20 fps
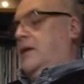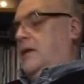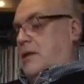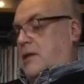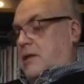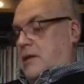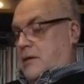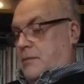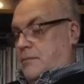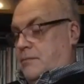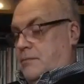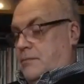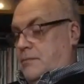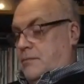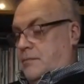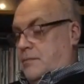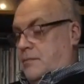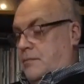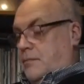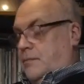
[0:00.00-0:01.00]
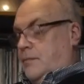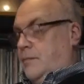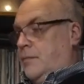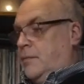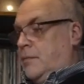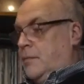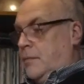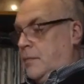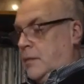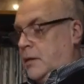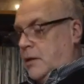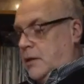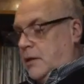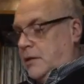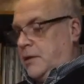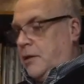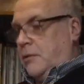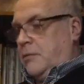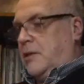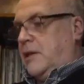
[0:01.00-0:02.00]
I
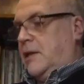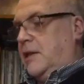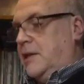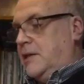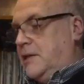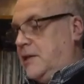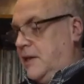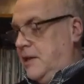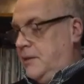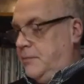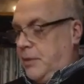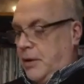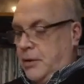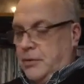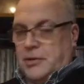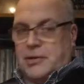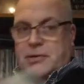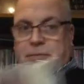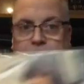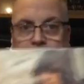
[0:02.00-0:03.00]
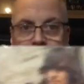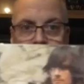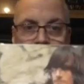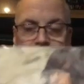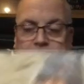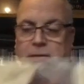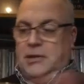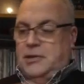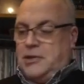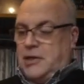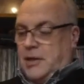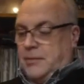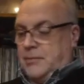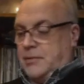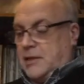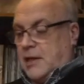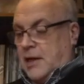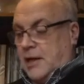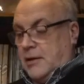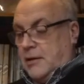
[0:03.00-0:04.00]
don't think there's any bonus ones on the James
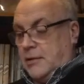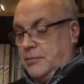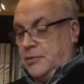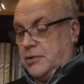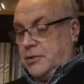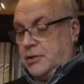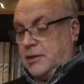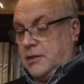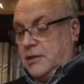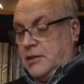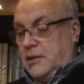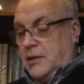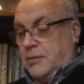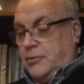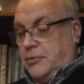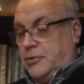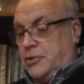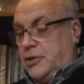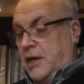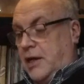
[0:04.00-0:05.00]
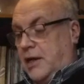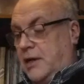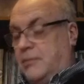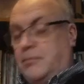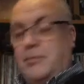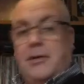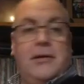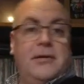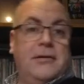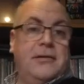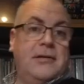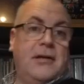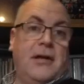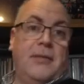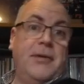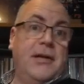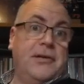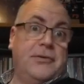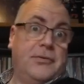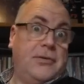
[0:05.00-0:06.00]
Taylor. I'm just going to double check, because I
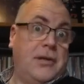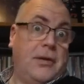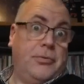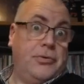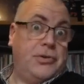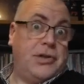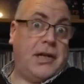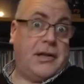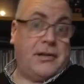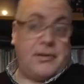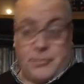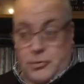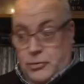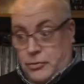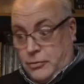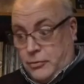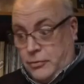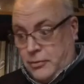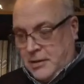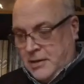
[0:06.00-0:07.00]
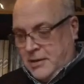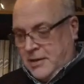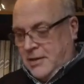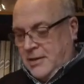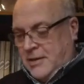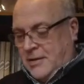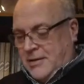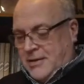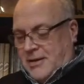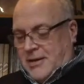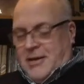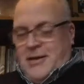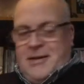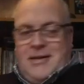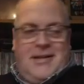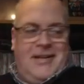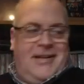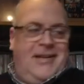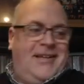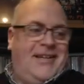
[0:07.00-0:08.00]
may as well double check them all.
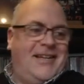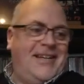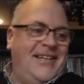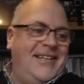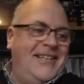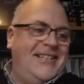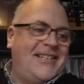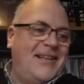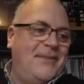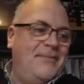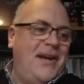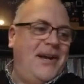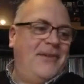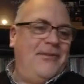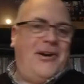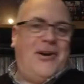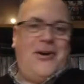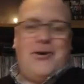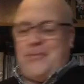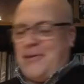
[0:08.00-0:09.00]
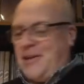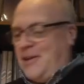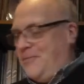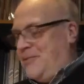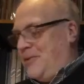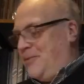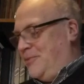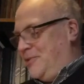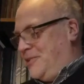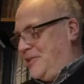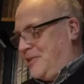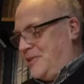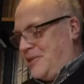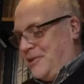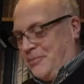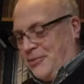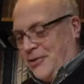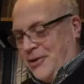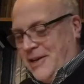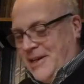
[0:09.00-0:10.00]
Because the Mary Hopkin one was a
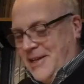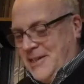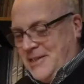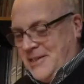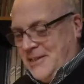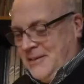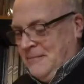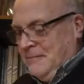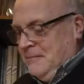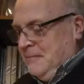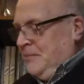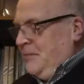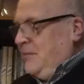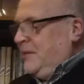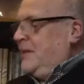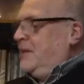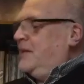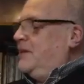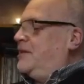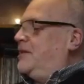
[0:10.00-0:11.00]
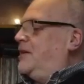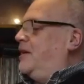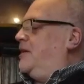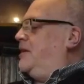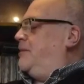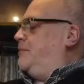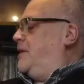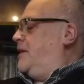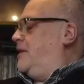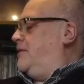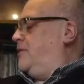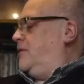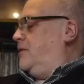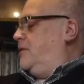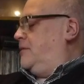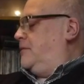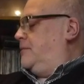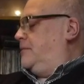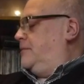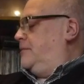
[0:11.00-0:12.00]
surprise. So let me have a
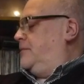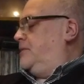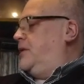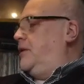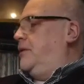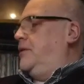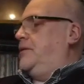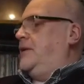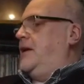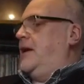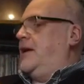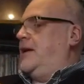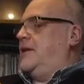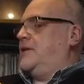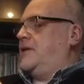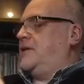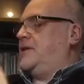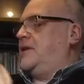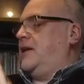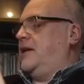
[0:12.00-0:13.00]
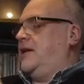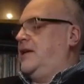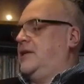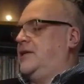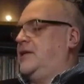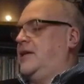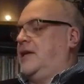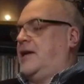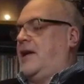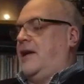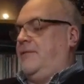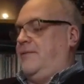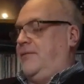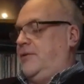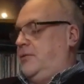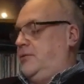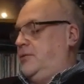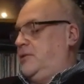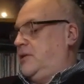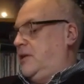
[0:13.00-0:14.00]
look. So yeah, as I said, it's a
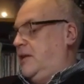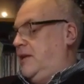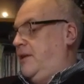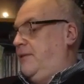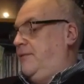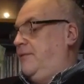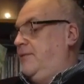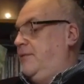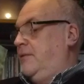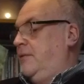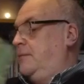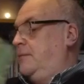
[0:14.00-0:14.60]
gatefold sleeve.